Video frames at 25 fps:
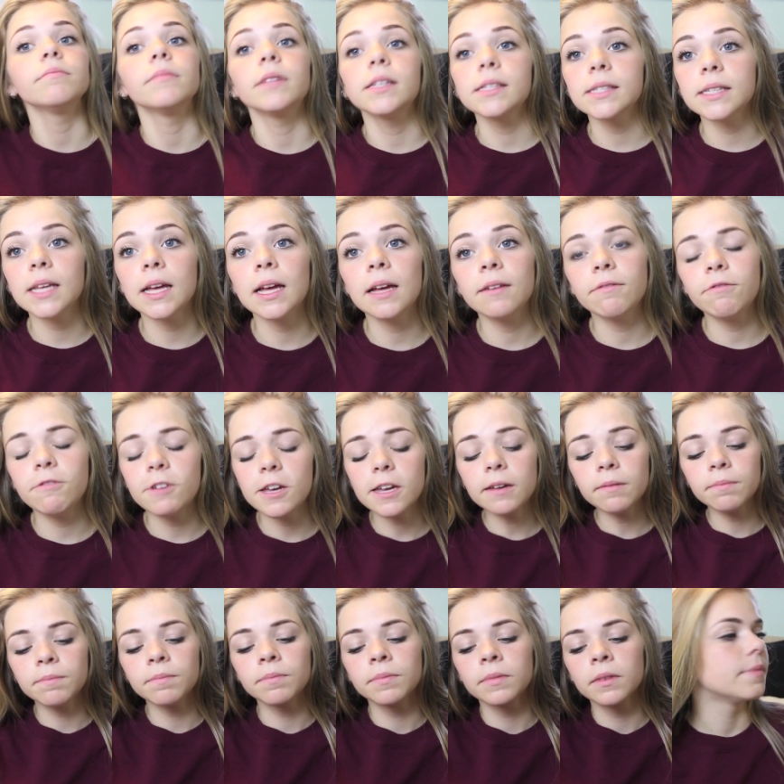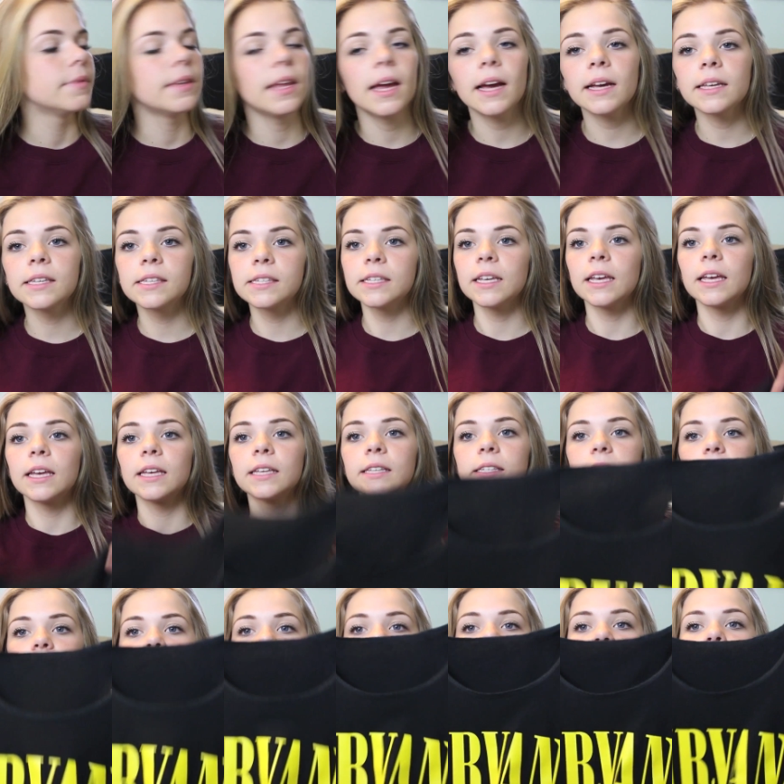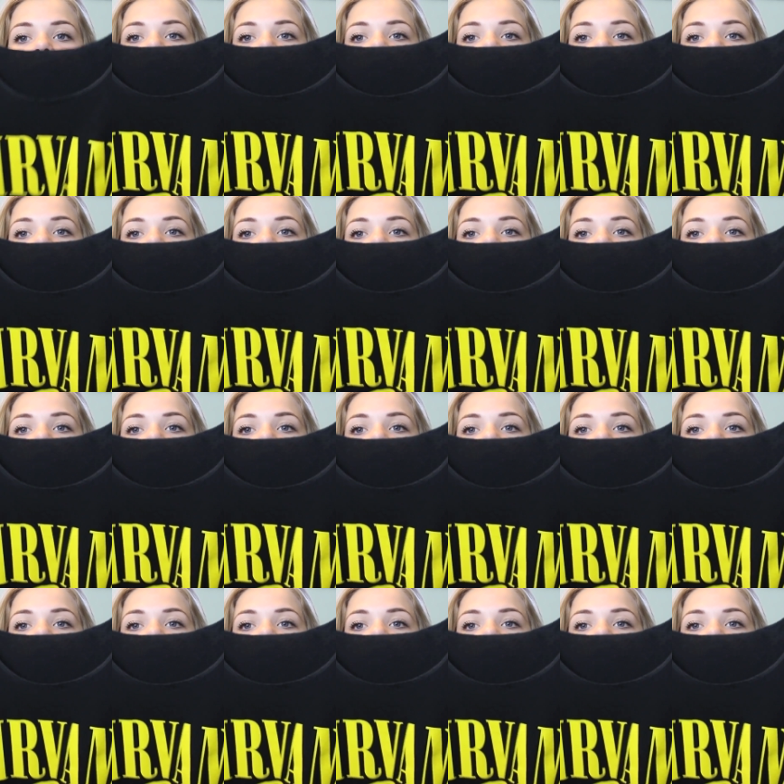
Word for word: It's comfy. Next is this